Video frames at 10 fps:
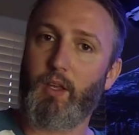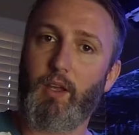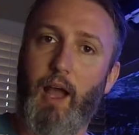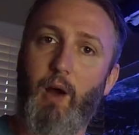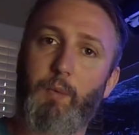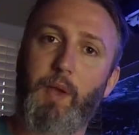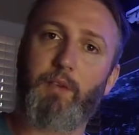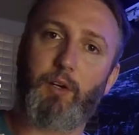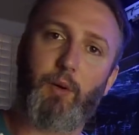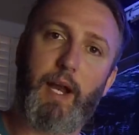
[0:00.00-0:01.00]
I hope you have
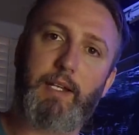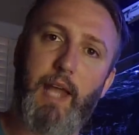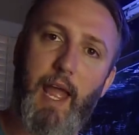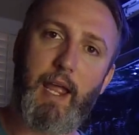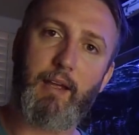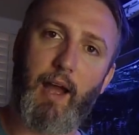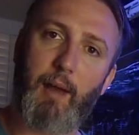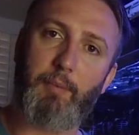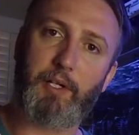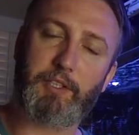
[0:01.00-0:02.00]
a great day. I
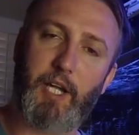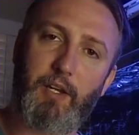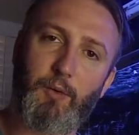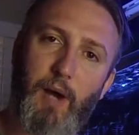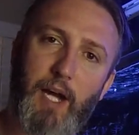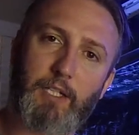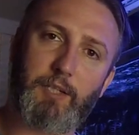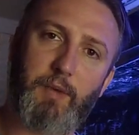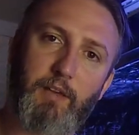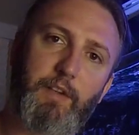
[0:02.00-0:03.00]
appreciate you
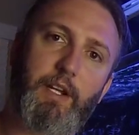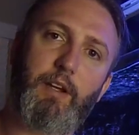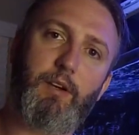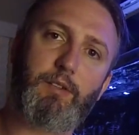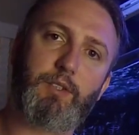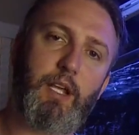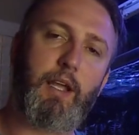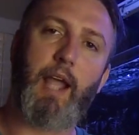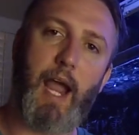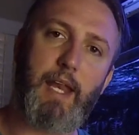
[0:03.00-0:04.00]
watching my videos.
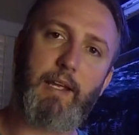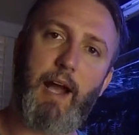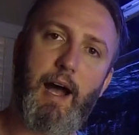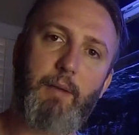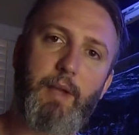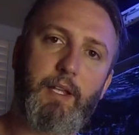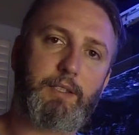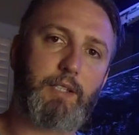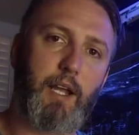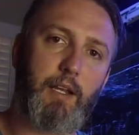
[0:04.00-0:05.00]
Any
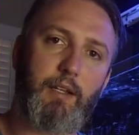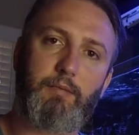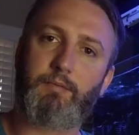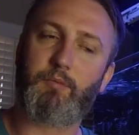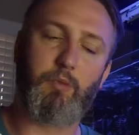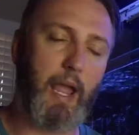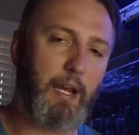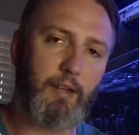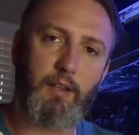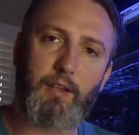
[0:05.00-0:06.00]
comments,
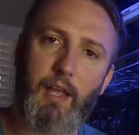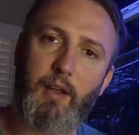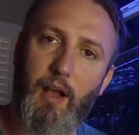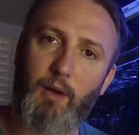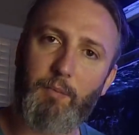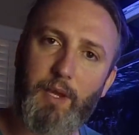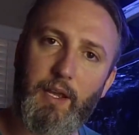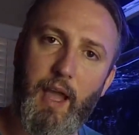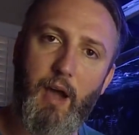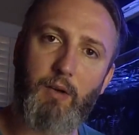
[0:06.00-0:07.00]
anything that helped
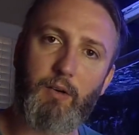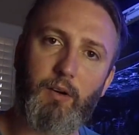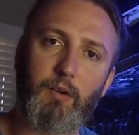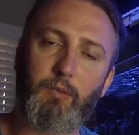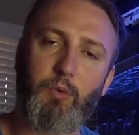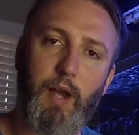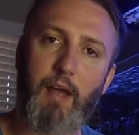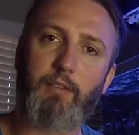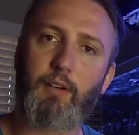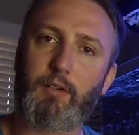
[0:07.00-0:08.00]
me out, or
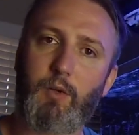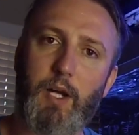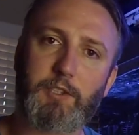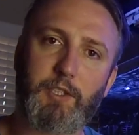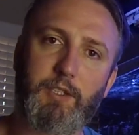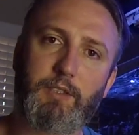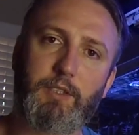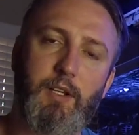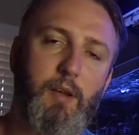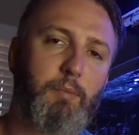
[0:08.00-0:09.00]
whatever questions,
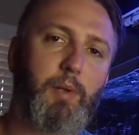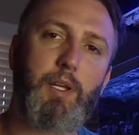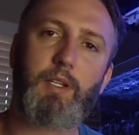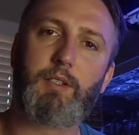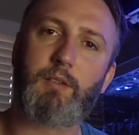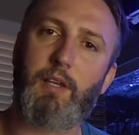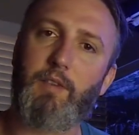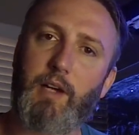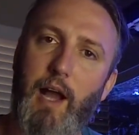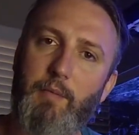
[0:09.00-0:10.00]
please leave
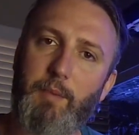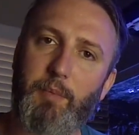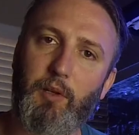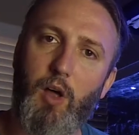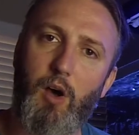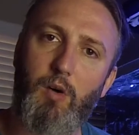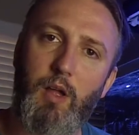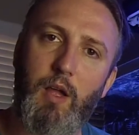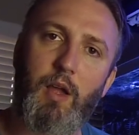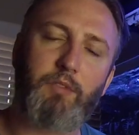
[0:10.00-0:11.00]
a comment
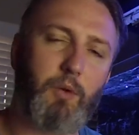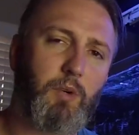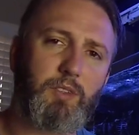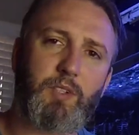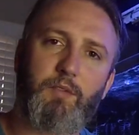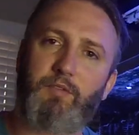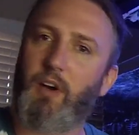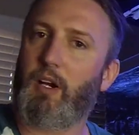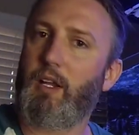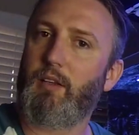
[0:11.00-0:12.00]
below. There was some
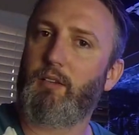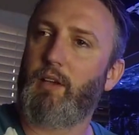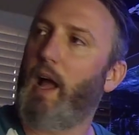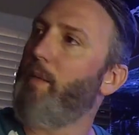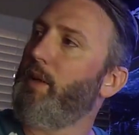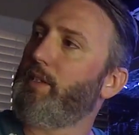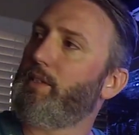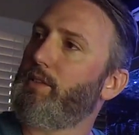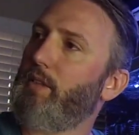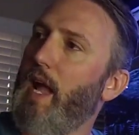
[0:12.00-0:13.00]
funky
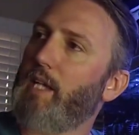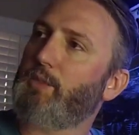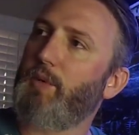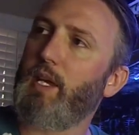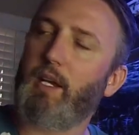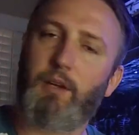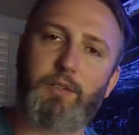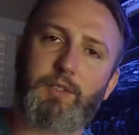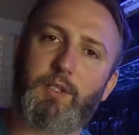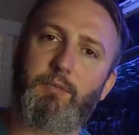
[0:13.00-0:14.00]
comments last week, and it
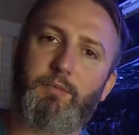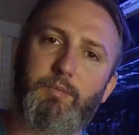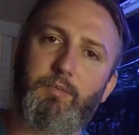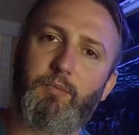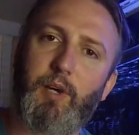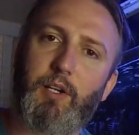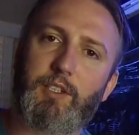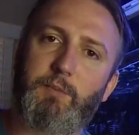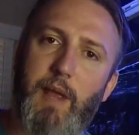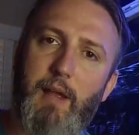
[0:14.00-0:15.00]
was some weird
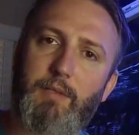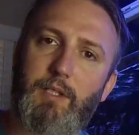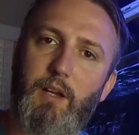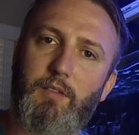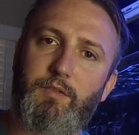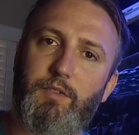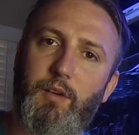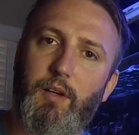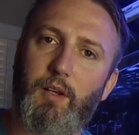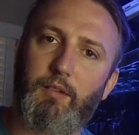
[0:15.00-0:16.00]
spam stuff.
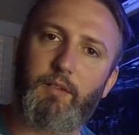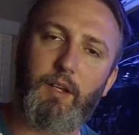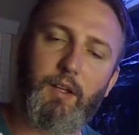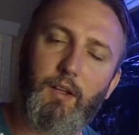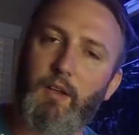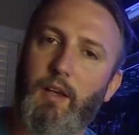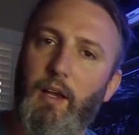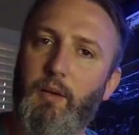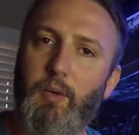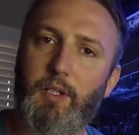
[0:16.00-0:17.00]
And
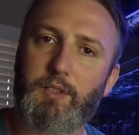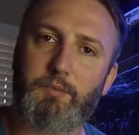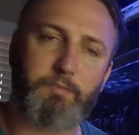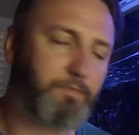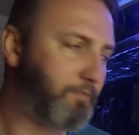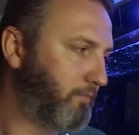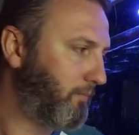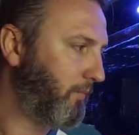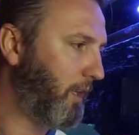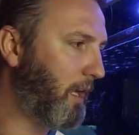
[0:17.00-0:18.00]
anyways,
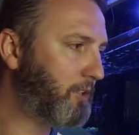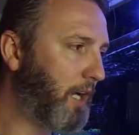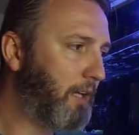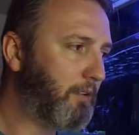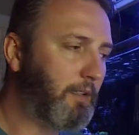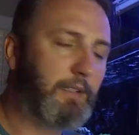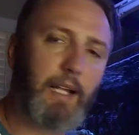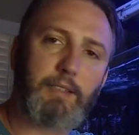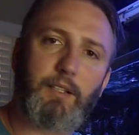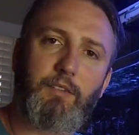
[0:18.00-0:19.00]
I try to delete
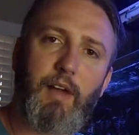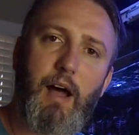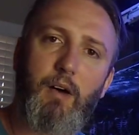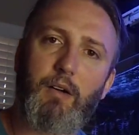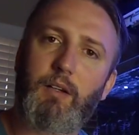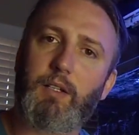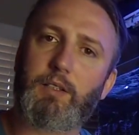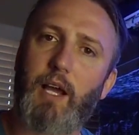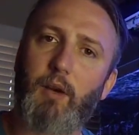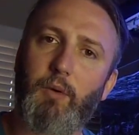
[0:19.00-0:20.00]
that stuff out.
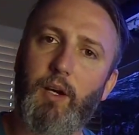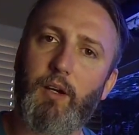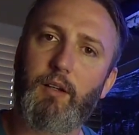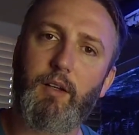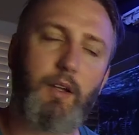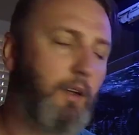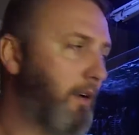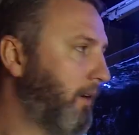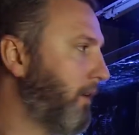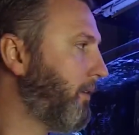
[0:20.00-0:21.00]
It's kind of weird.
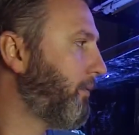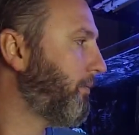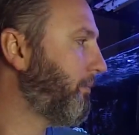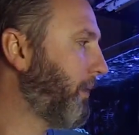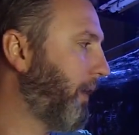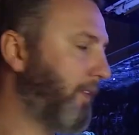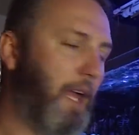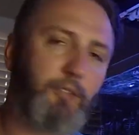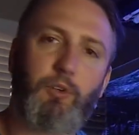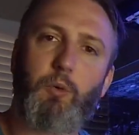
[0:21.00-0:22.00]
But
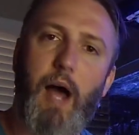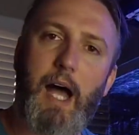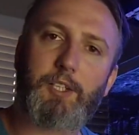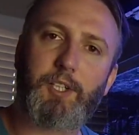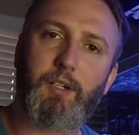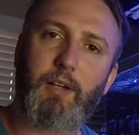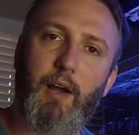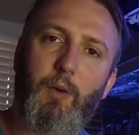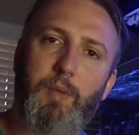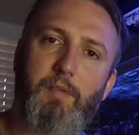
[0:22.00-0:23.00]
thanks for watching. I
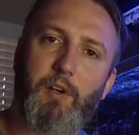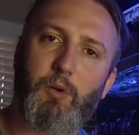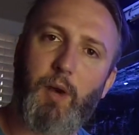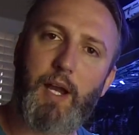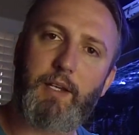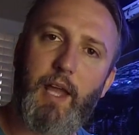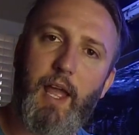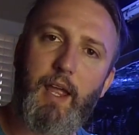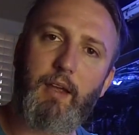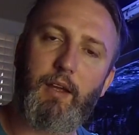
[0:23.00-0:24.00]
hope you have a great
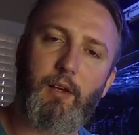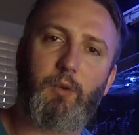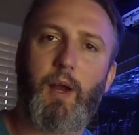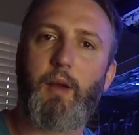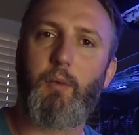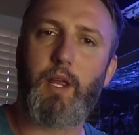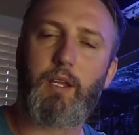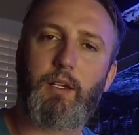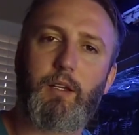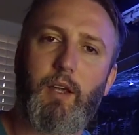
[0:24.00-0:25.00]
day and a great
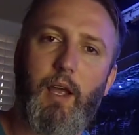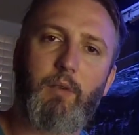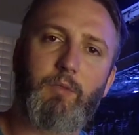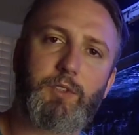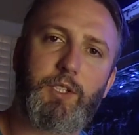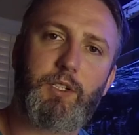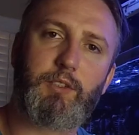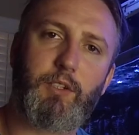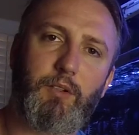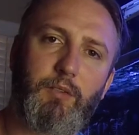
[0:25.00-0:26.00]
week, and we'll see you
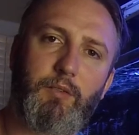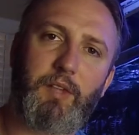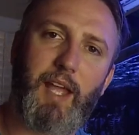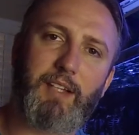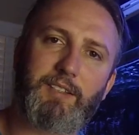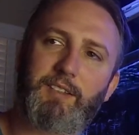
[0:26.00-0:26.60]
soon. Thanks.